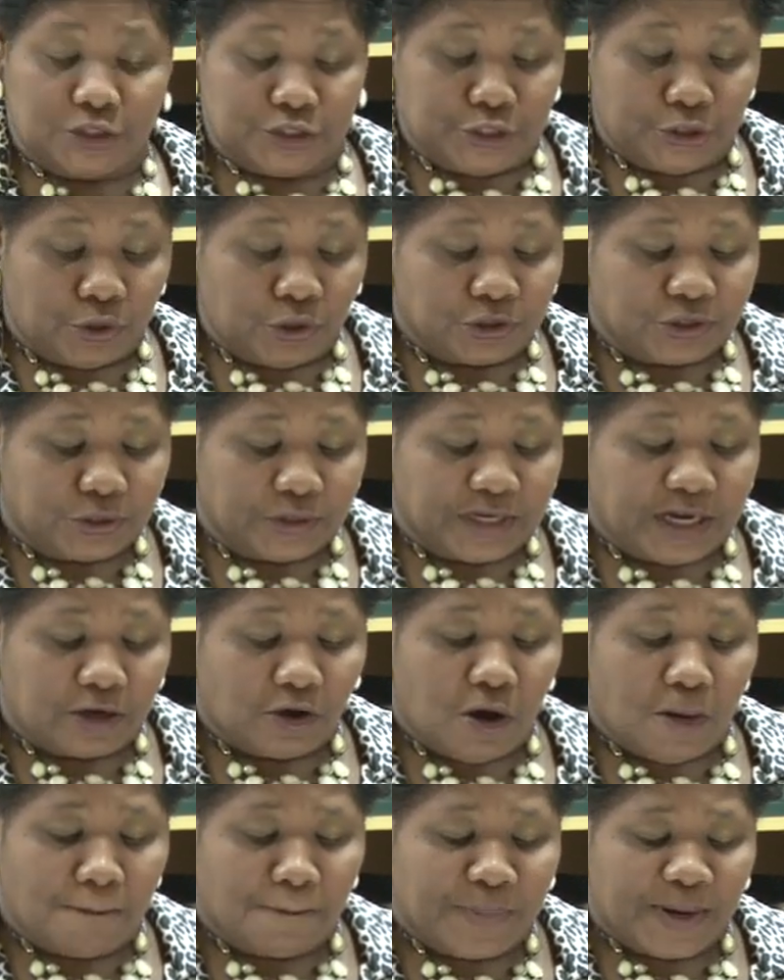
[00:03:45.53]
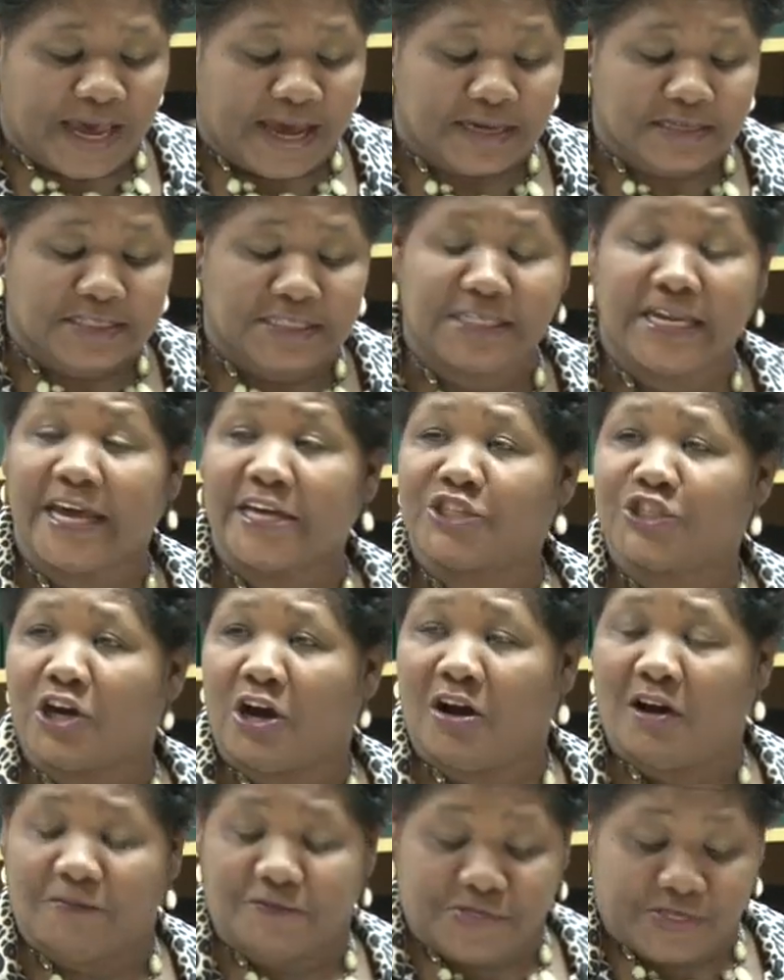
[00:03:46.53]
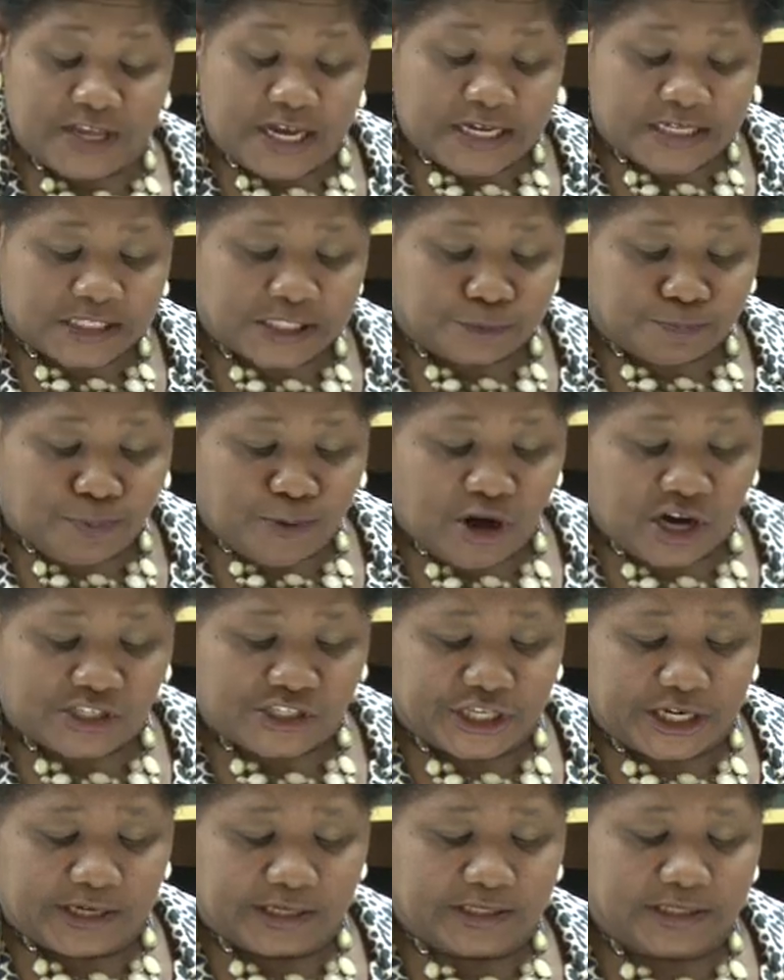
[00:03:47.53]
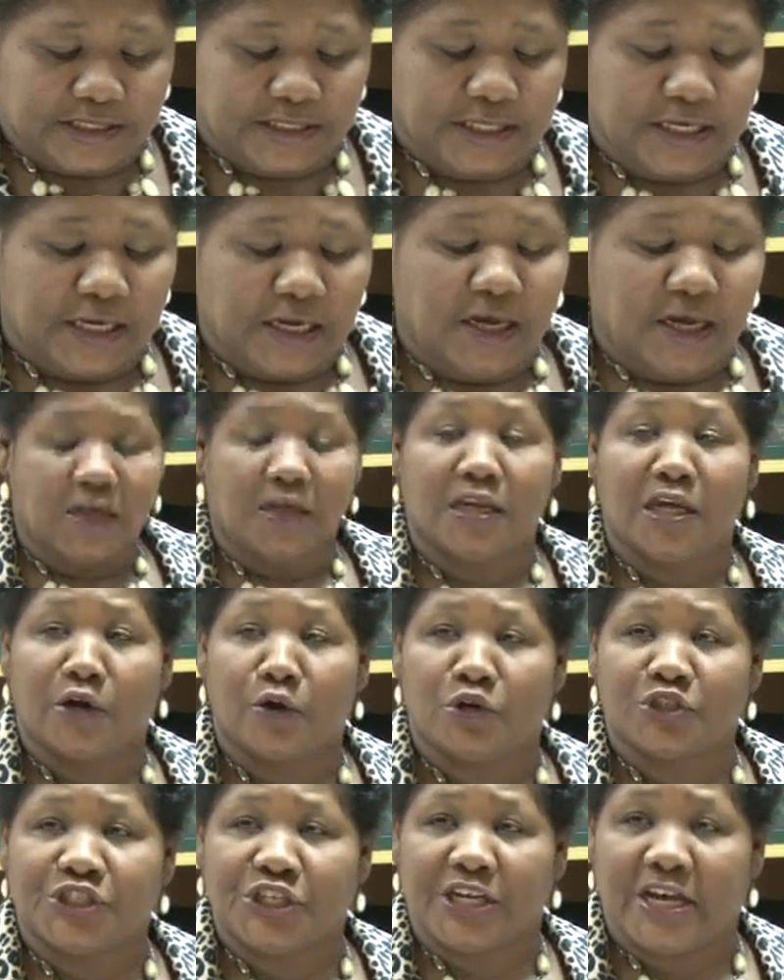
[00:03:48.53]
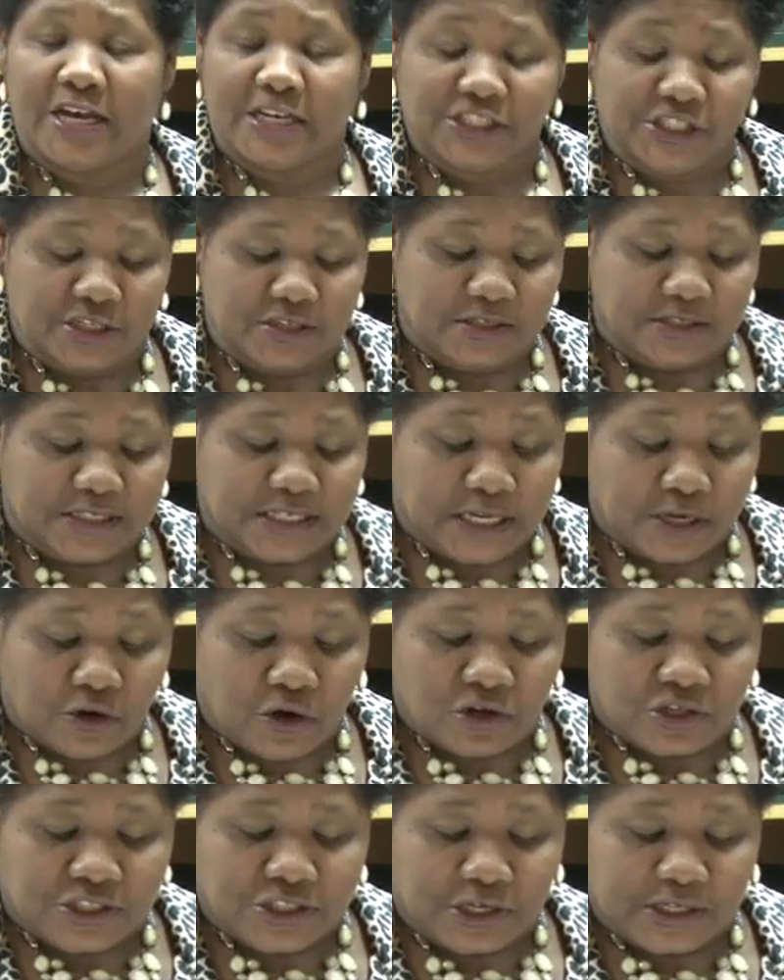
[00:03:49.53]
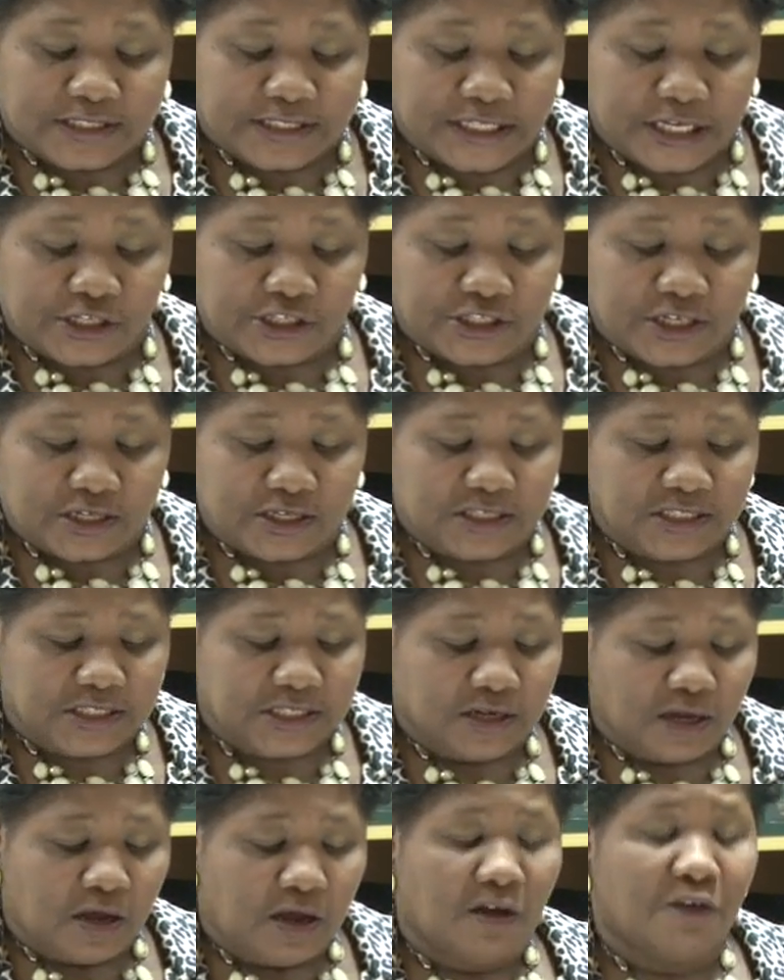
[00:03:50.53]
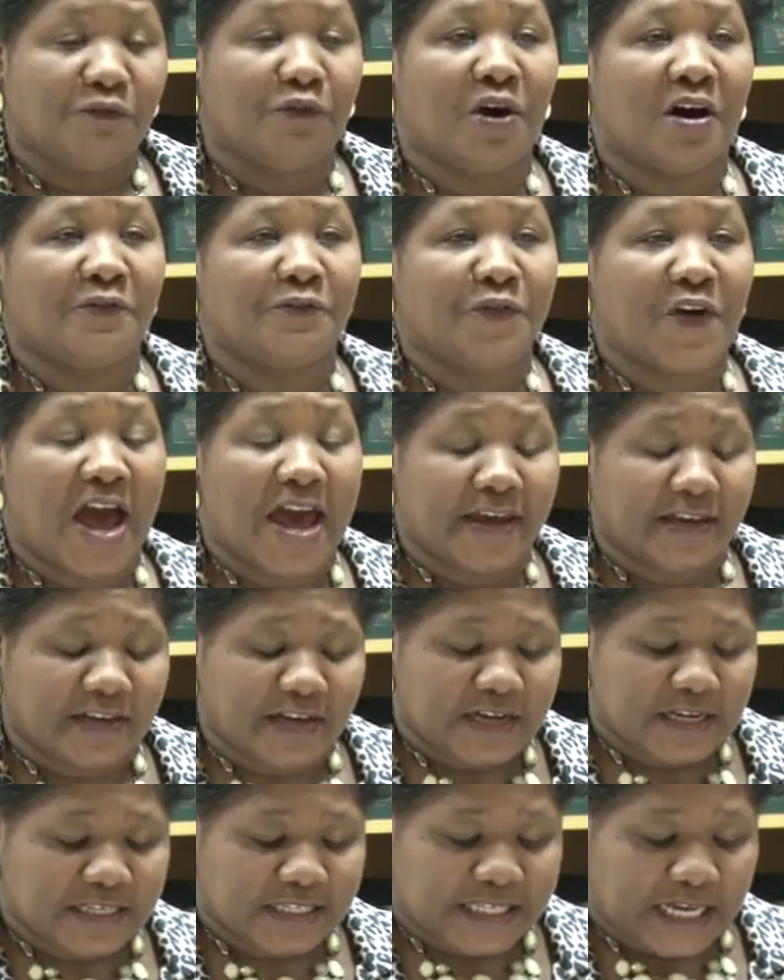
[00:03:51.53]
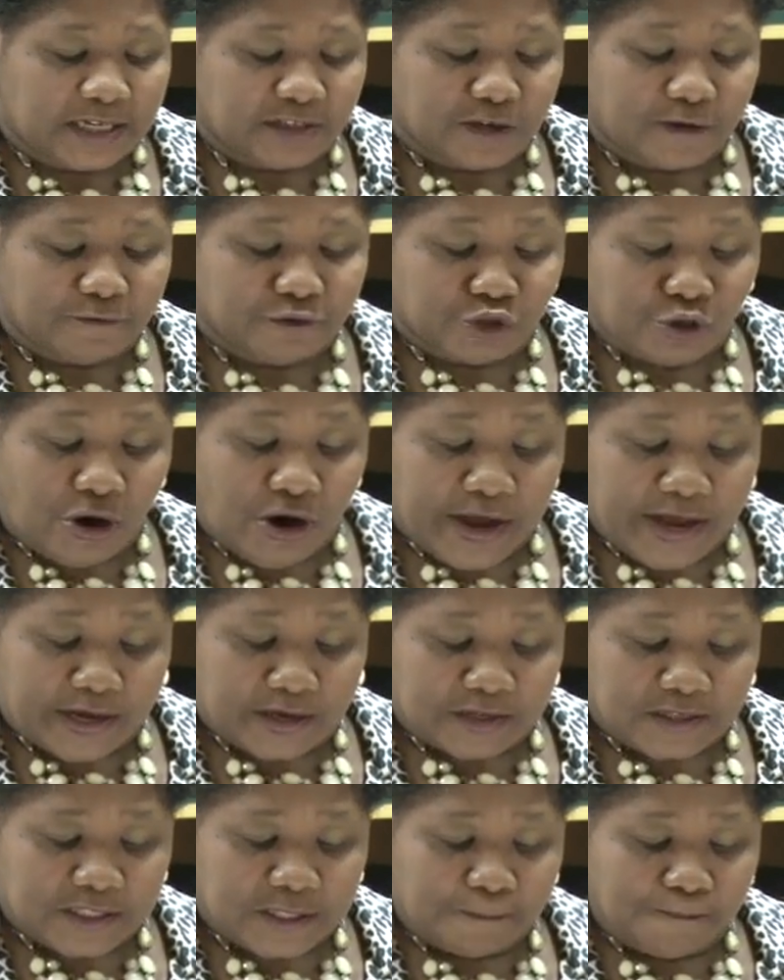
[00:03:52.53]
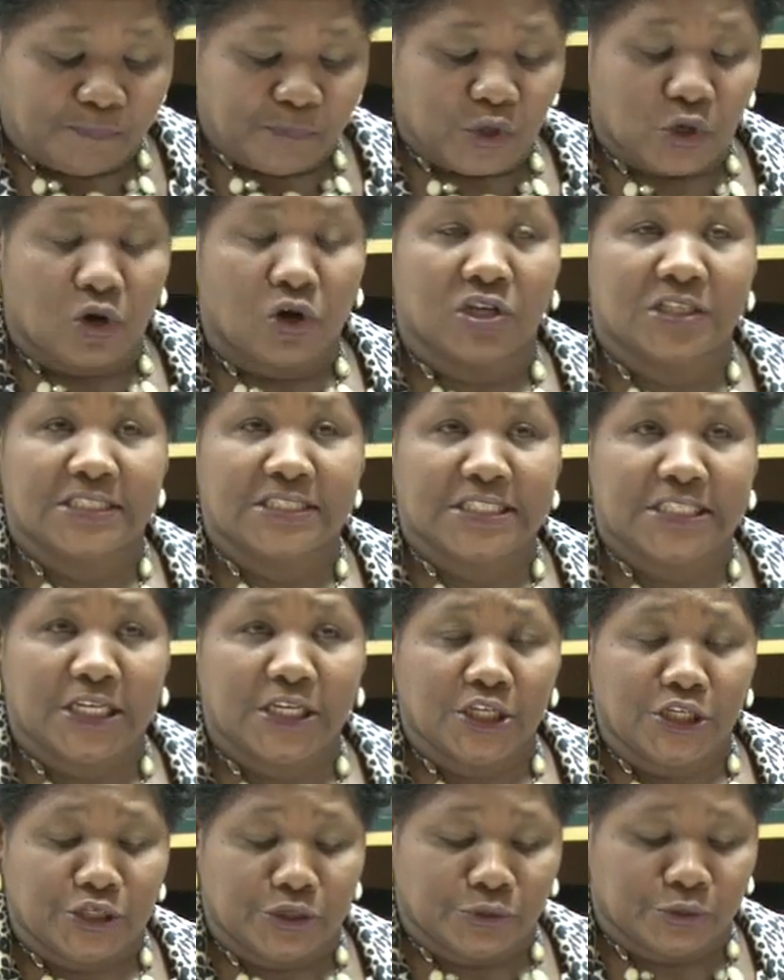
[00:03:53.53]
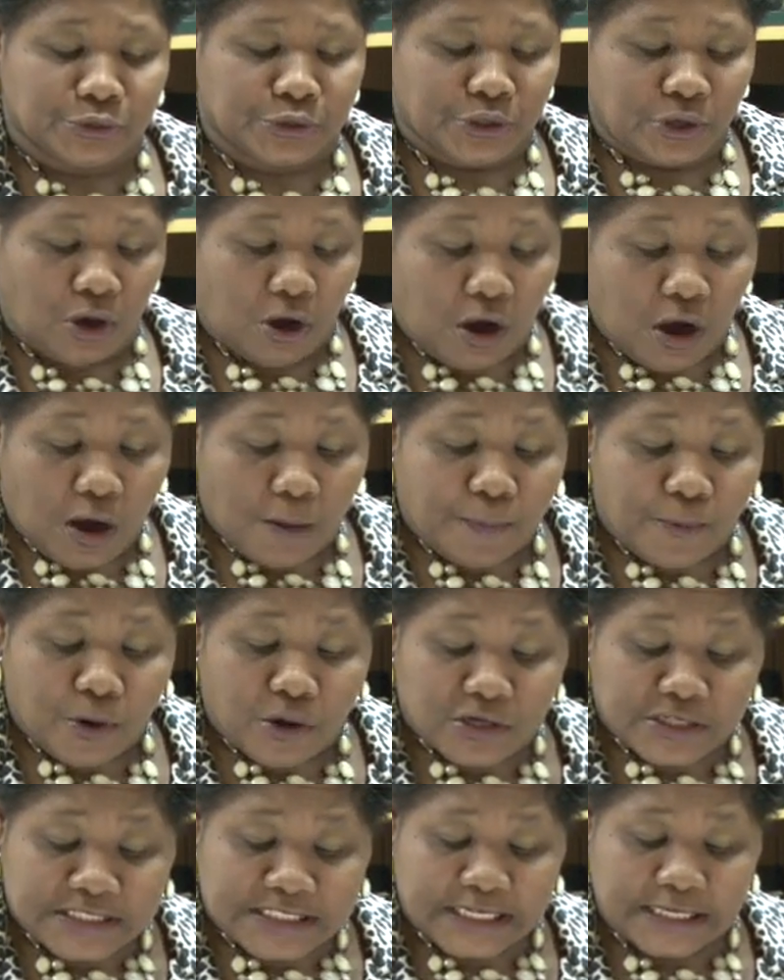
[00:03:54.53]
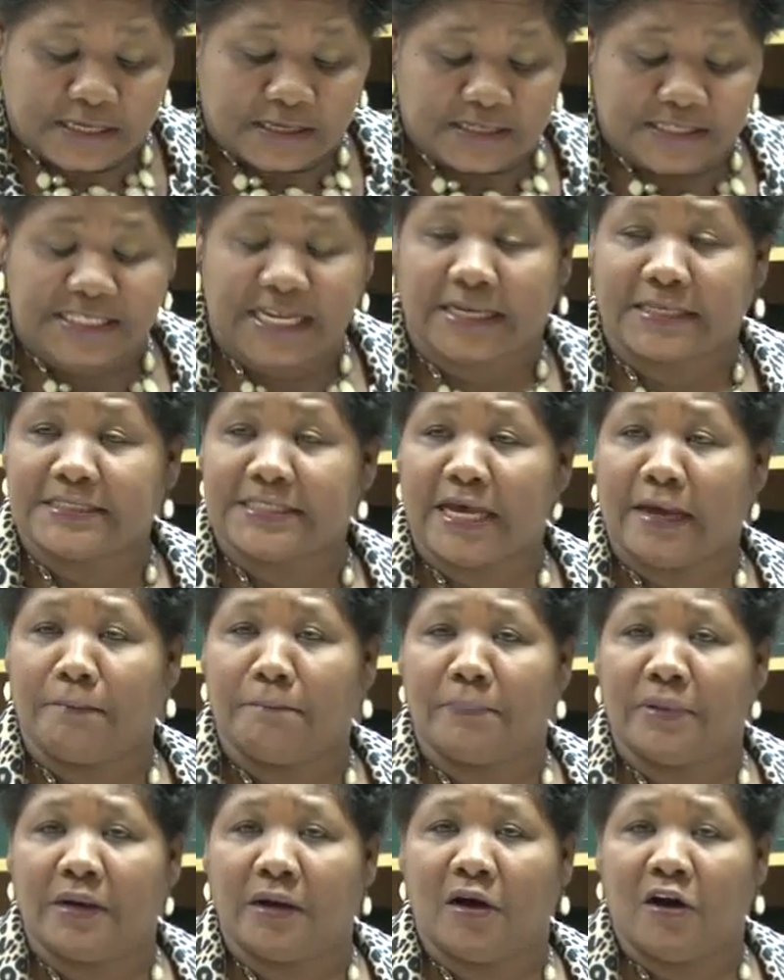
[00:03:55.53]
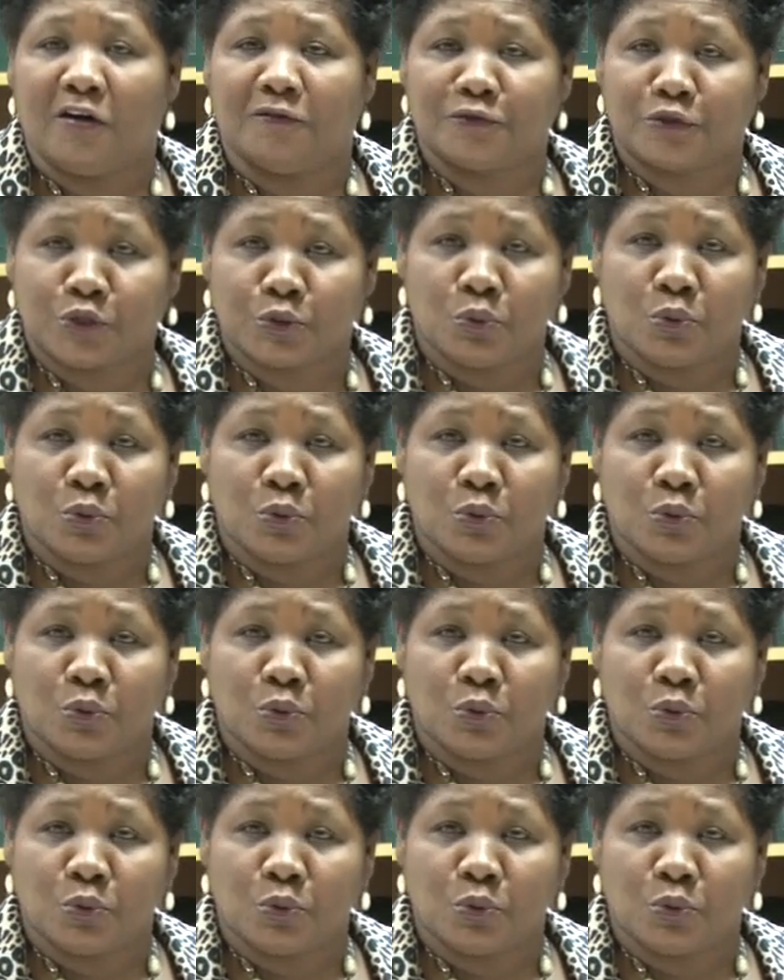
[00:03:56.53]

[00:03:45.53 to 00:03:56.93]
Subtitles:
Due to the complex nature of this project, negotiations and consultations for a final set of drawings continued up until September of